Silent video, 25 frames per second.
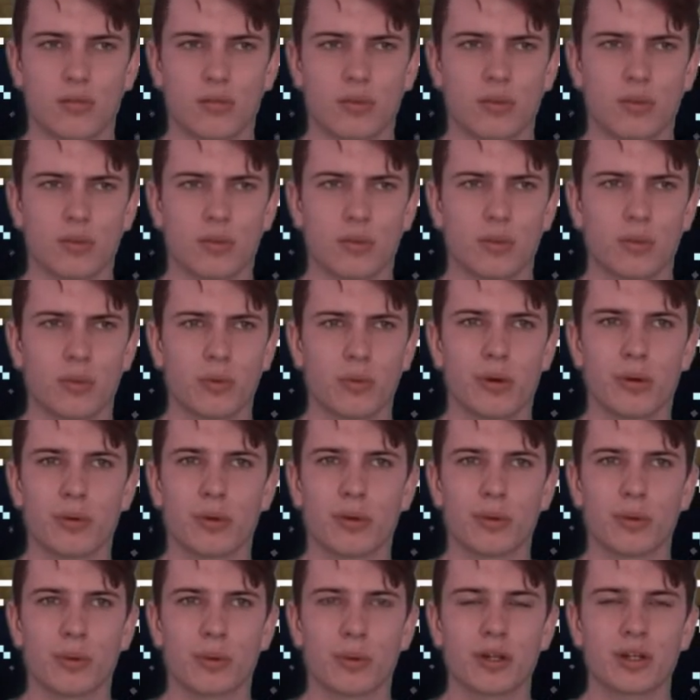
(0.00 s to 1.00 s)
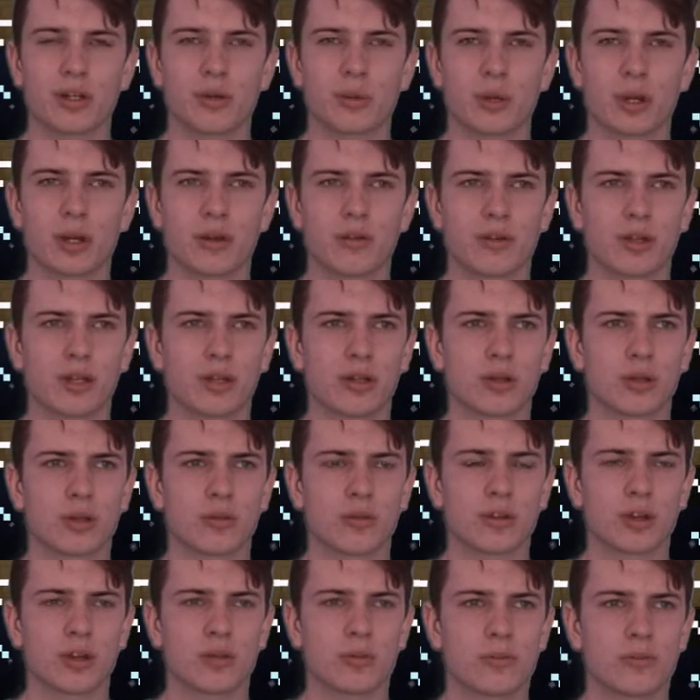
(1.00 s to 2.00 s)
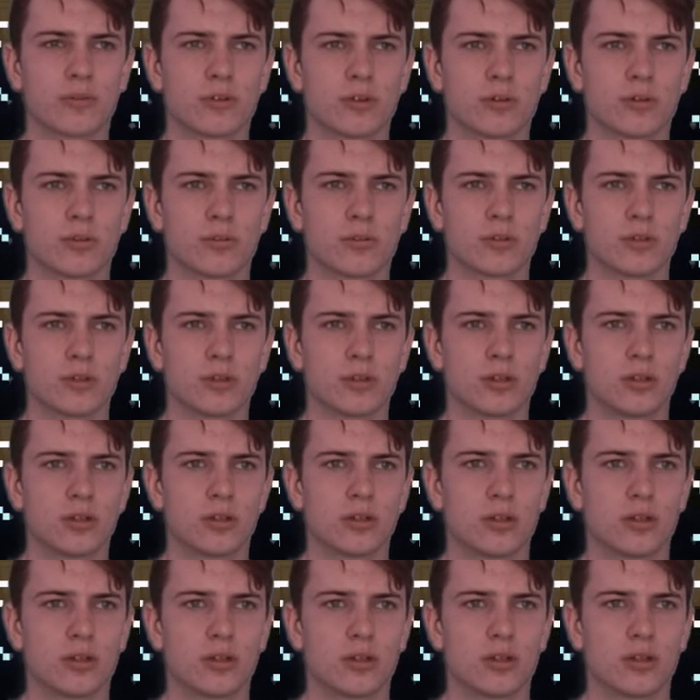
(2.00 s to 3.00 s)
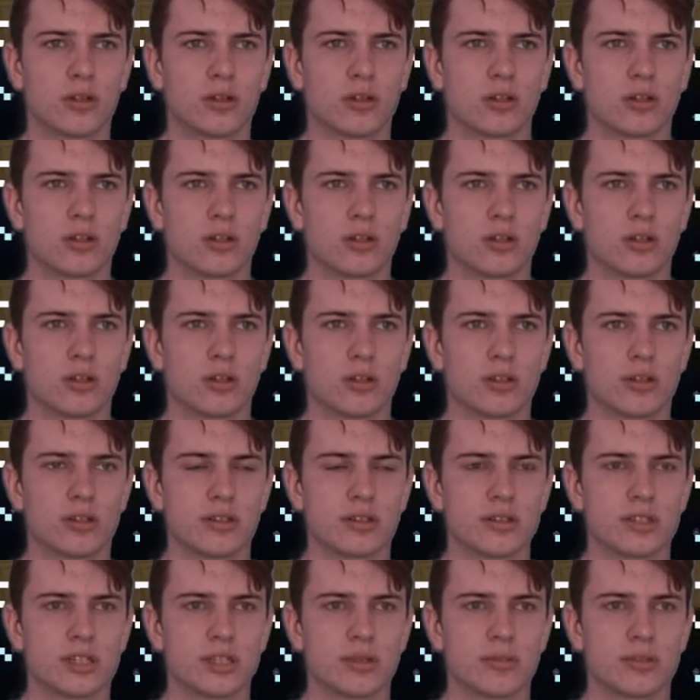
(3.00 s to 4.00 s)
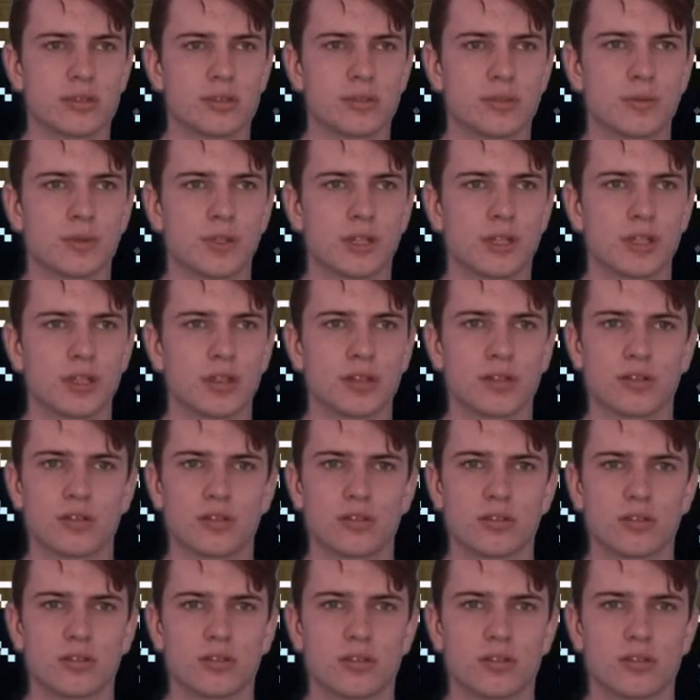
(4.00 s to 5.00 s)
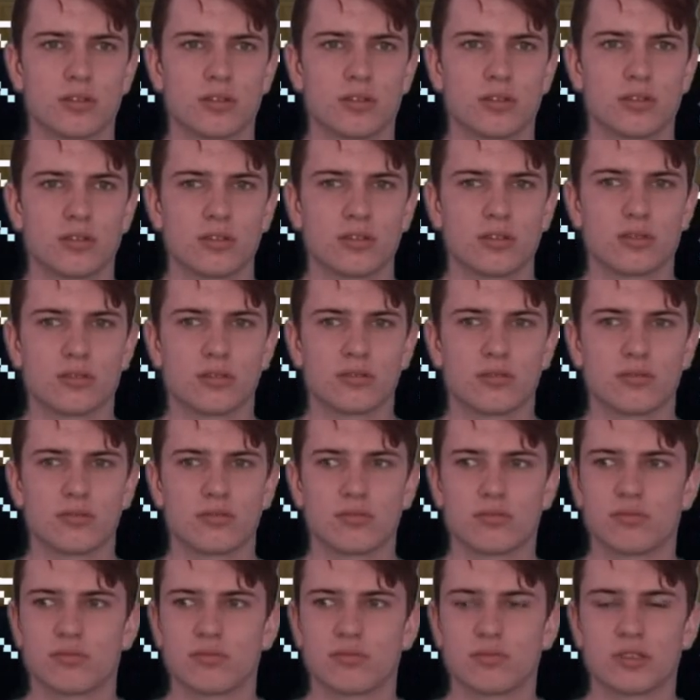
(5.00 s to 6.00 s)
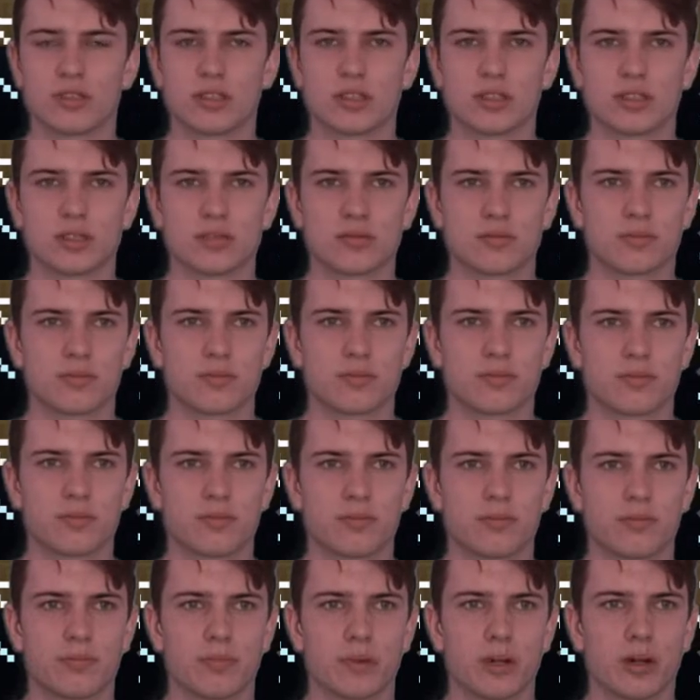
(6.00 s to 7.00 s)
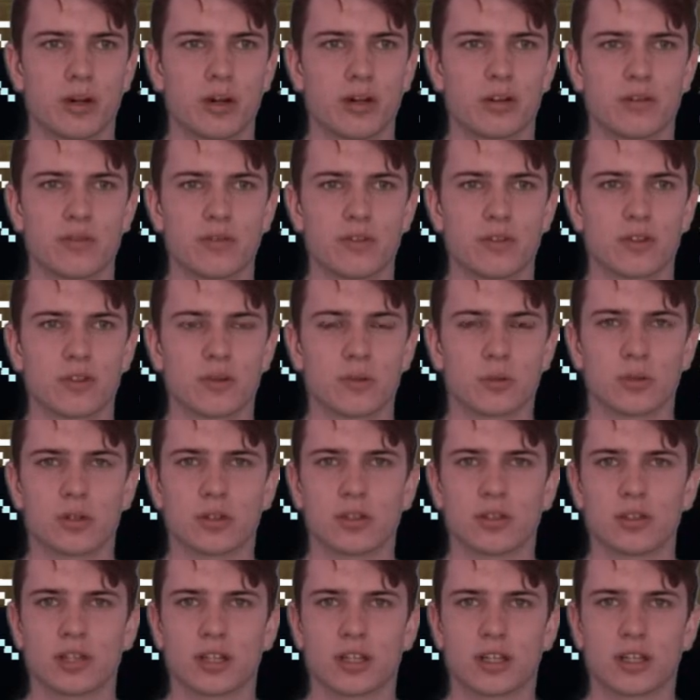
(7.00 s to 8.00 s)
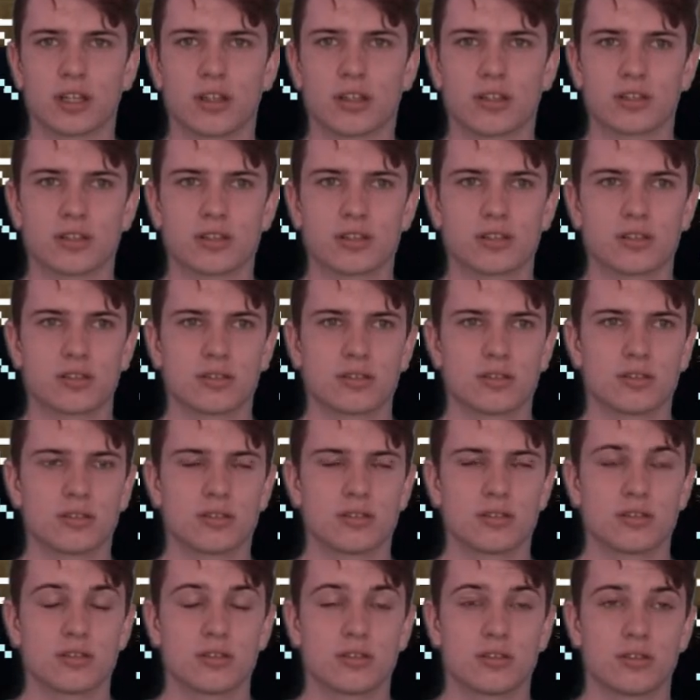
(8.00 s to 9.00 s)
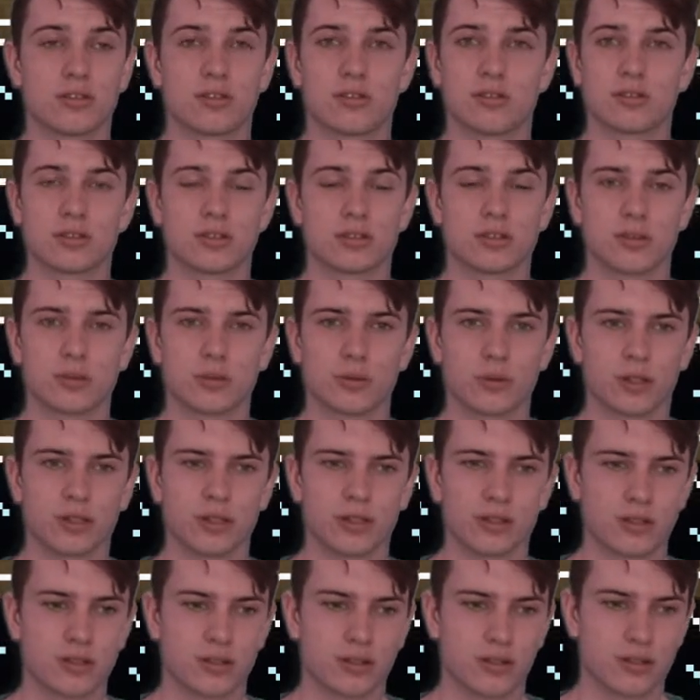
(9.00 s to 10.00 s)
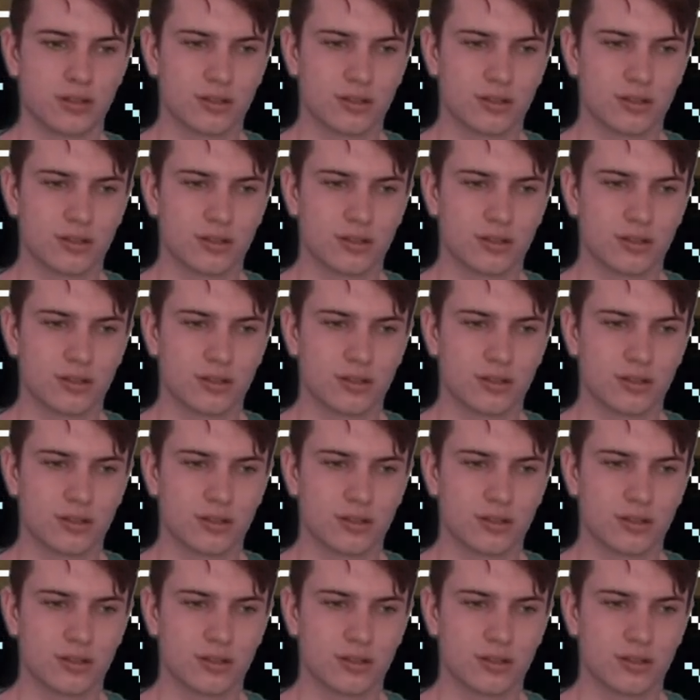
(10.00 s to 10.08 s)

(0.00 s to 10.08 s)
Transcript: I wonder where it could have come from. Seems to be just part of this world, I guess. So weird.